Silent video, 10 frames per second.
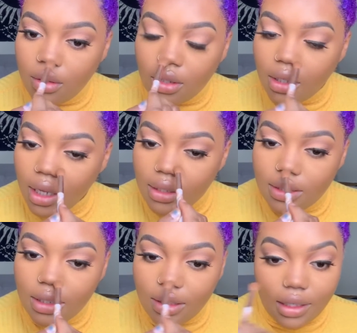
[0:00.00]

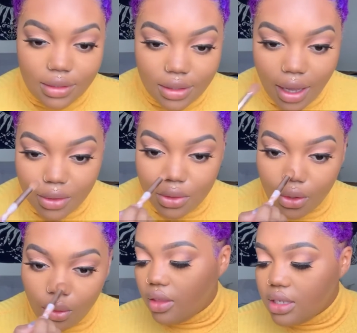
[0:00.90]
Yes, look at that snatch
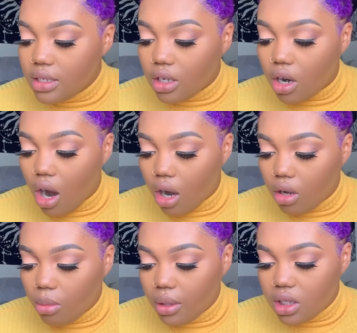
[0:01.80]
note. And this is a
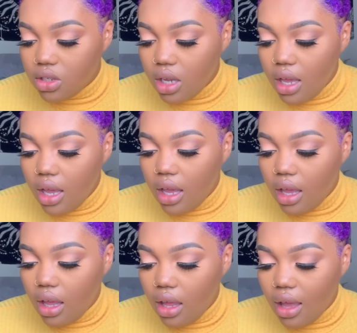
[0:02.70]
cargo blush.
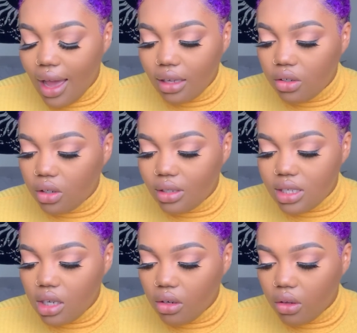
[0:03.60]
I
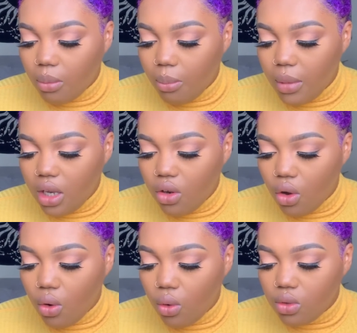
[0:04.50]
still don't,
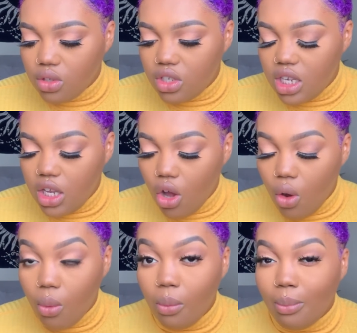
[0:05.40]

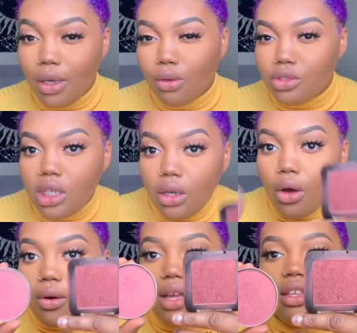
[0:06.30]
Mendocino,
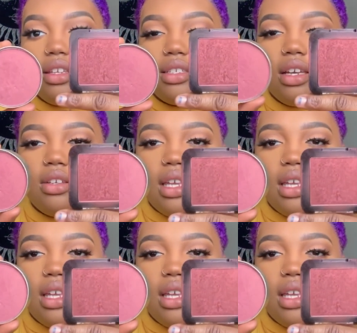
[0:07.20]
I think that's how you